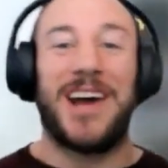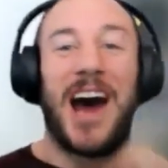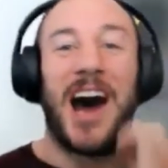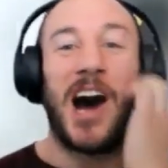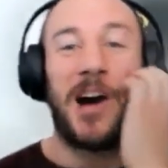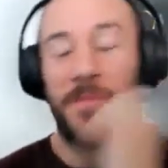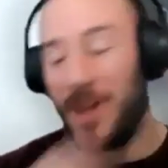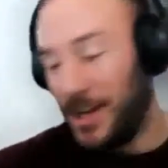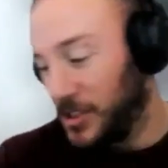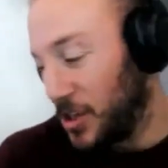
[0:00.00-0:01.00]

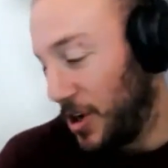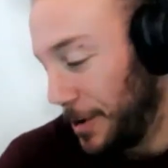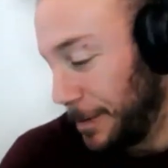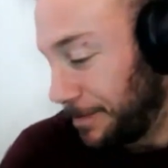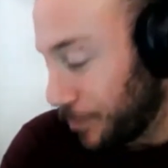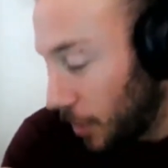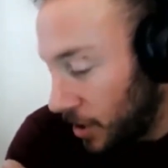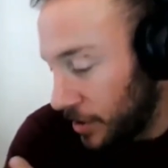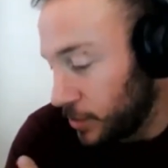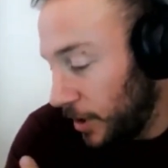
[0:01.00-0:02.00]
And so, I
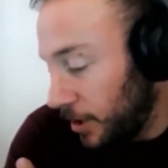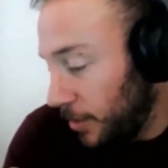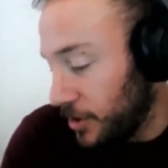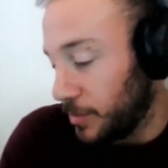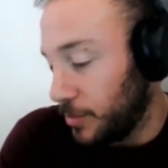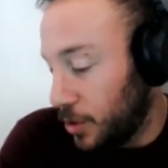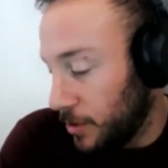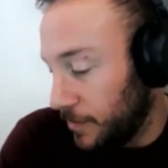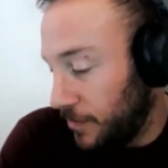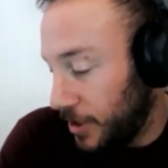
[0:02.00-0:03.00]
guess one of the most
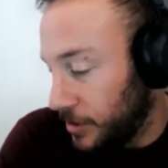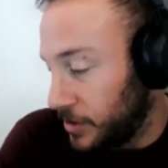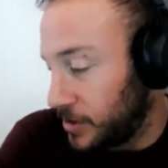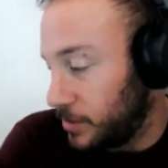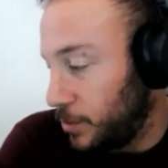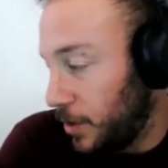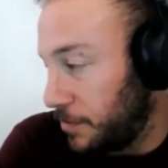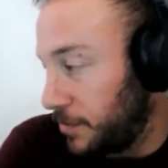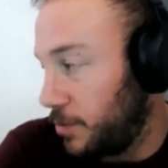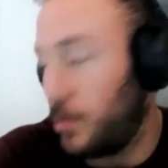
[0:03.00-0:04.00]
important things with
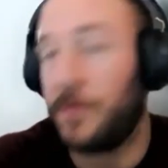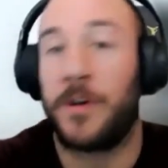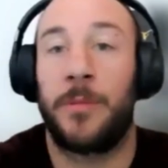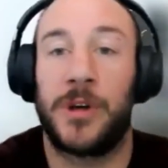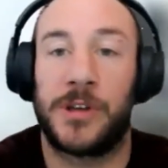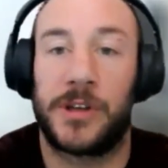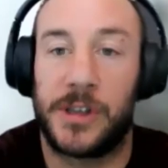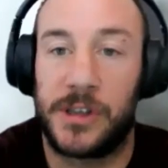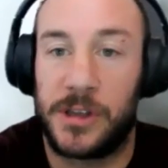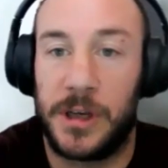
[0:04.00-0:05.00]
a business
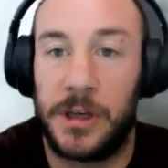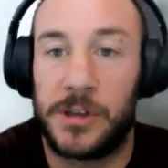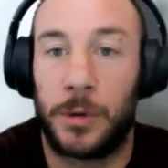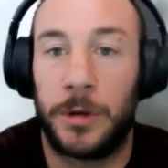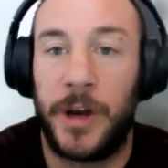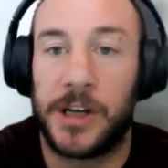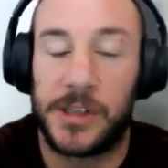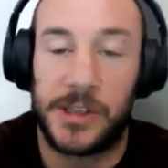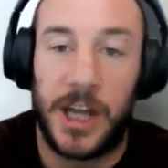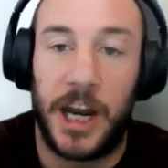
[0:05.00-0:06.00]
is all about
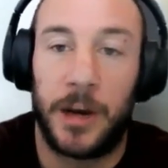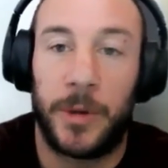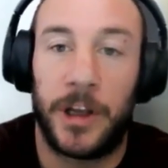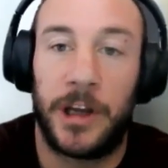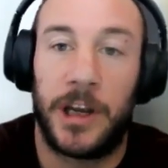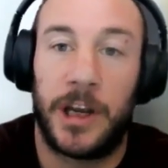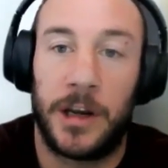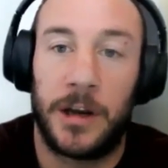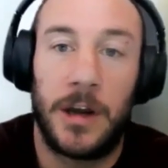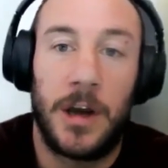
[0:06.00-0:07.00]
sustainability
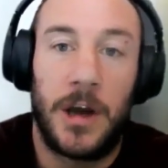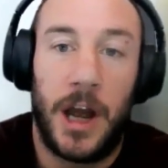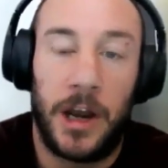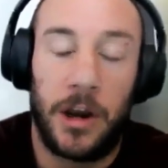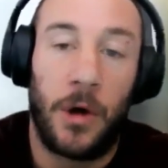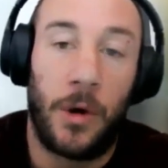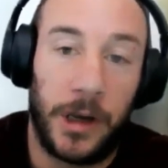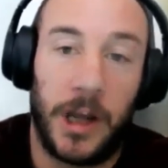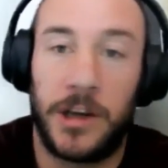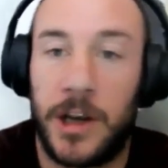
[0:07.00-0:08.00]
and knowing
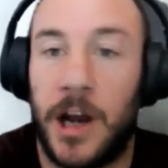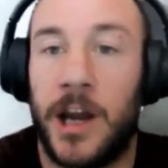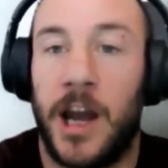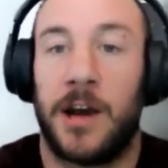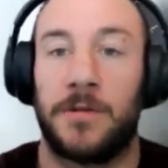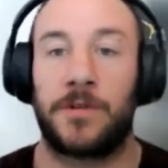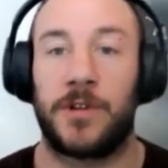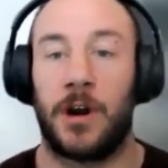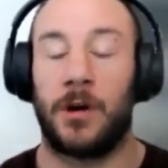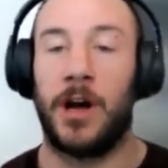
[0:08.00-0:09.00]
that you're going to have
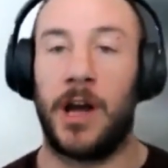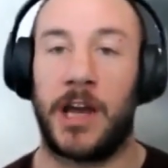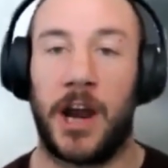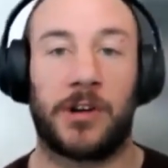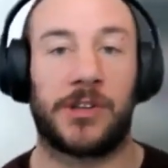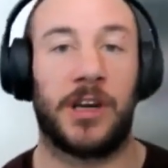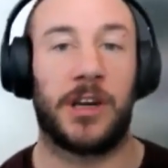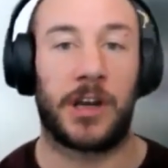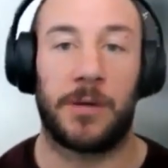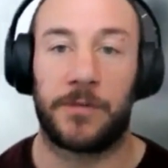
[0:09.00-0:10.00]
a guaranteed
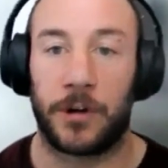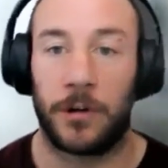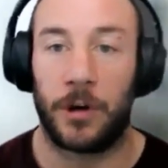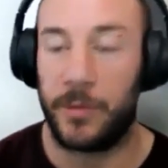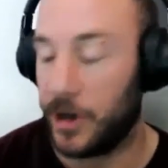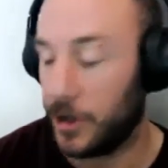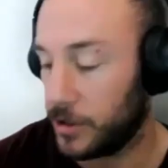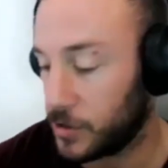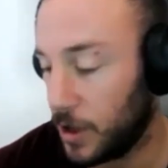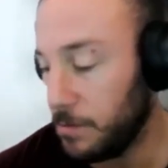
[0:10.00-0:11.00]
income for a long period of
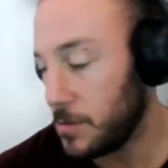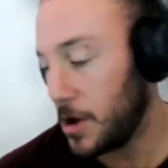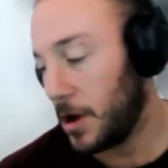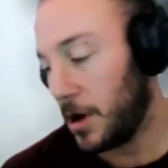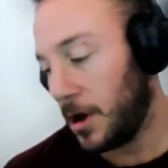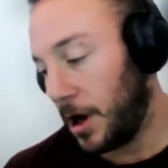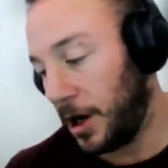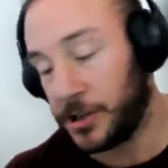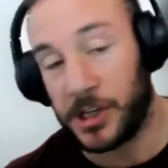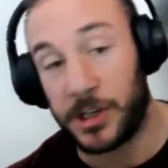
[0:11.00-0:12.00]
time. And
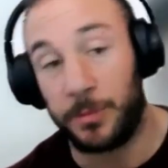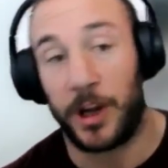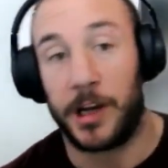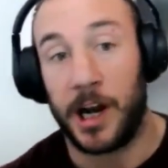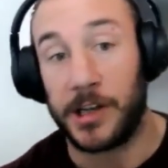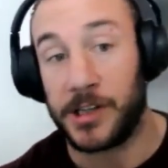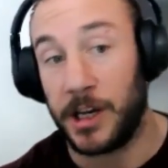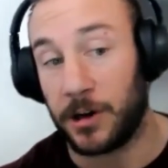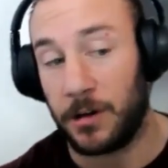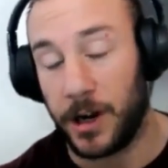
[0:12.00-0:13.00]
it's actually bloody hard to get
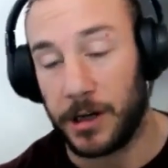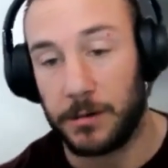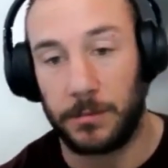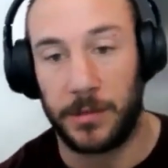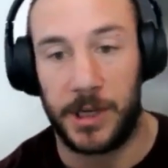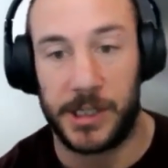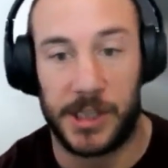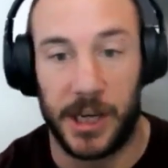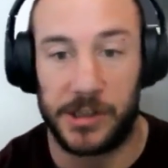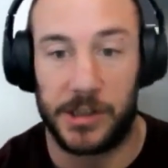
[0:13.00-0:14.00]
a client these
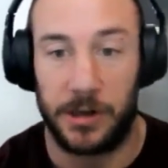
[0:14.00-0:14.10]
days.